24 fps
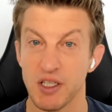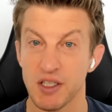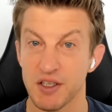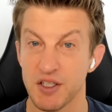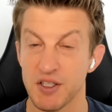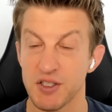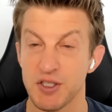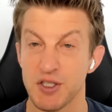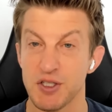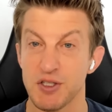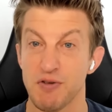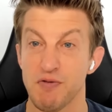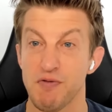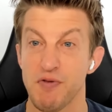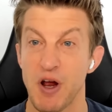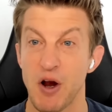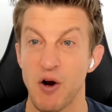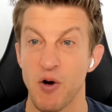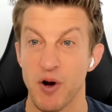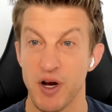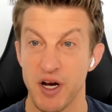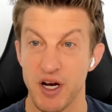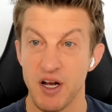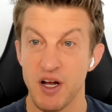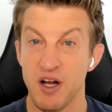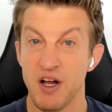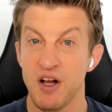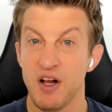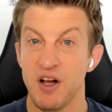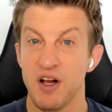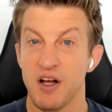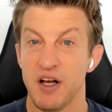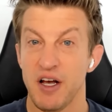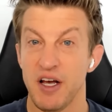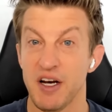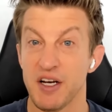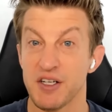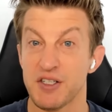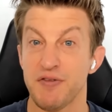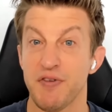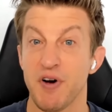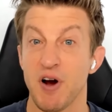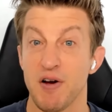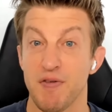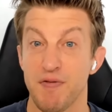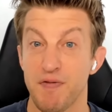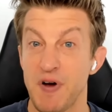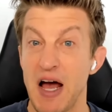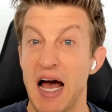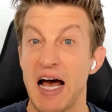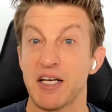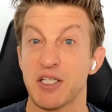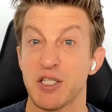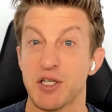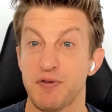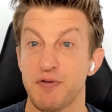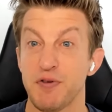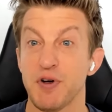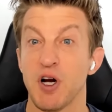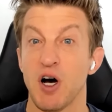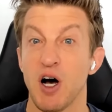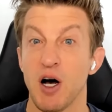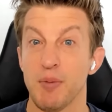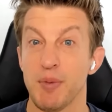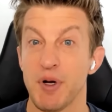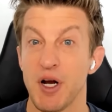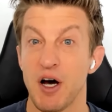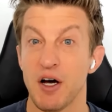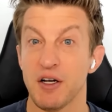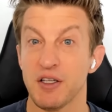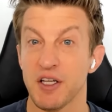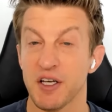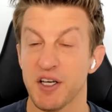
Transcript: Like this is it's a very fast phenomenon.